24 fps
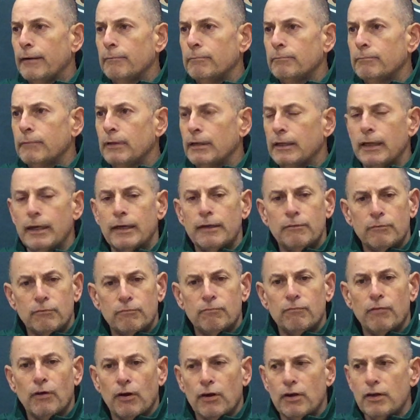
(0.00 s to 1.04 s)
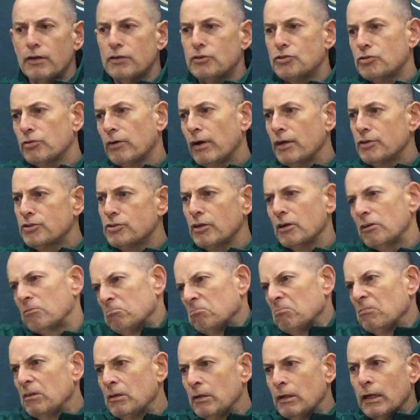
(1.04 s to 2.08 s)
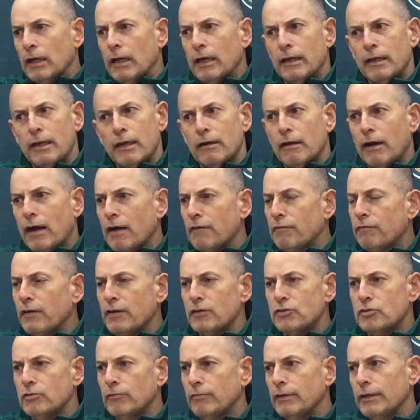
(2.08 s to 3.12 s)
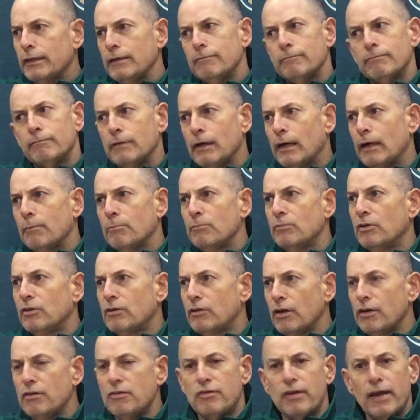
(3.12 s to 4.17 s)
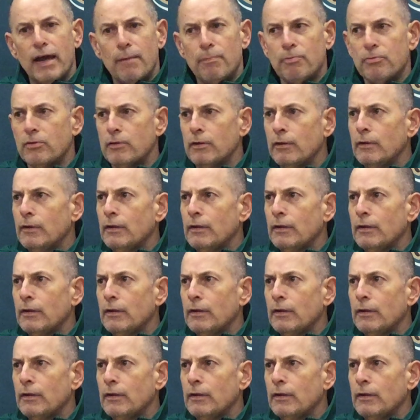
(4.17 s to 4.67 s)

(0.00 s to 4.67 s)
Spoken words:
Again, very good structure. Again, offensively, good depth.